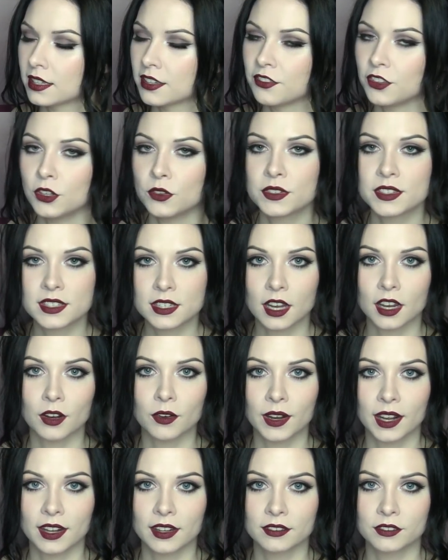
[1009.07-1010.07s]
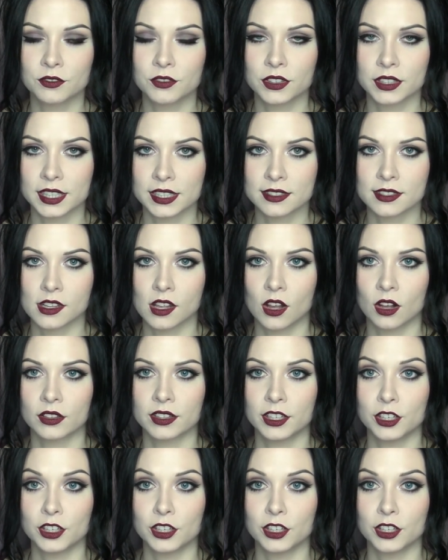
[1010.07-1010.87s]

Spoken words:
if you've stuck around for this long,